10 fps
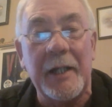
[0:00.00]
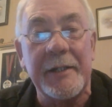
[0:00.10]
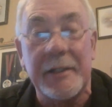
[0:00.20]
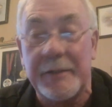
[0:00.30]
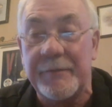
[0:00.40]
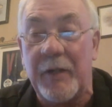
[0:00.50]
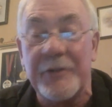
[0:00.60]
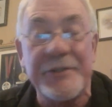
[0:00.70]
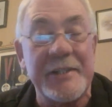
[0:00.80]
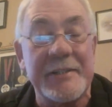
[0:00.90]
I think,
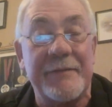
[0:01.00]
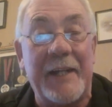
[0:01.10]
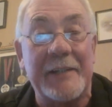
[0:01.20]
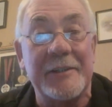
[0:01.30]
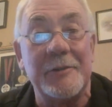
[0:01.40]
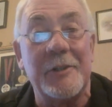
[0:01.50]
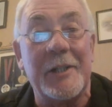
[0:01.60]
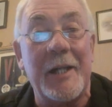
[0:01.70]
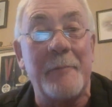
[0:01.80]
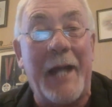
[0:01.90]
vlogs, is the fact that you can
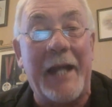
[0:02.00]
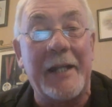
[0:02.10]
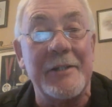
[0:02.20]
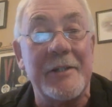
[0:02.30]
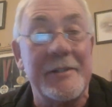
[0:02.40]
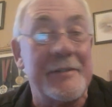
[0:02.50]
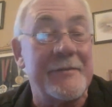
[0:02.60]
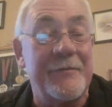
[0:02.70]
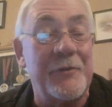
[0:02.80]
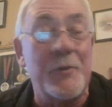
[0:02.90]
come back and
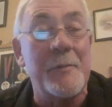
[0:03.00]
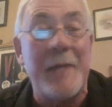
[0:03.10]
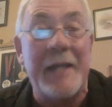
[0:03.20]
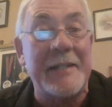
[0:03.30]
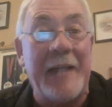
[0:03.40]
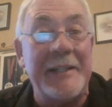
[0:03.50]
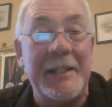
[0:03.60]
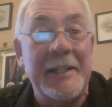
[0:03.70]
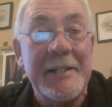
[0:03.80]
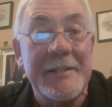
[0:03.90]
just view them at
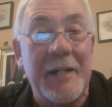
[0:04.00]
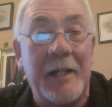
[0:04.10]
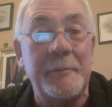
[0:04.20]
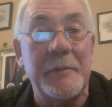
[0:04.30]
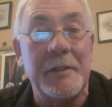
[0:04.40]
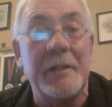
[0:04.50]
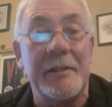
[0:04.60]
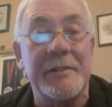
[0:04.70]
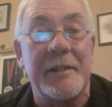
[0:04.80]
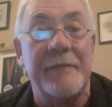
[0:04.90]
any time
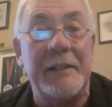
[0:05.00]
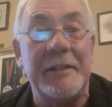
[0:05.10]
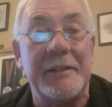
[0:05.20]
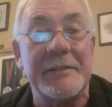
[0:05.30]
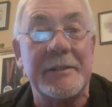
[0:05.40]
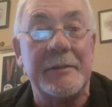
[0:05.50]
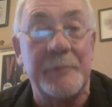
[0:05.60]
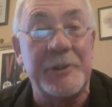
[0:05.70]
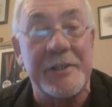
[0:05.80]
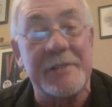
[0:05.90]
as convenient,
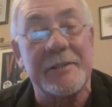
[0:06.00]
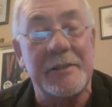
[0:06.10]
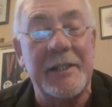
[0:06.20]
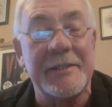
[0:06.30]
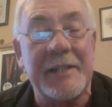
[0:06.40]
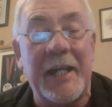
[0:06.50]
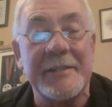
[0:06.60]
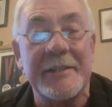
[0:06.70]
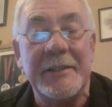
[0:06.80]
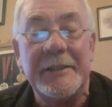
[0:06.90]
which is his case.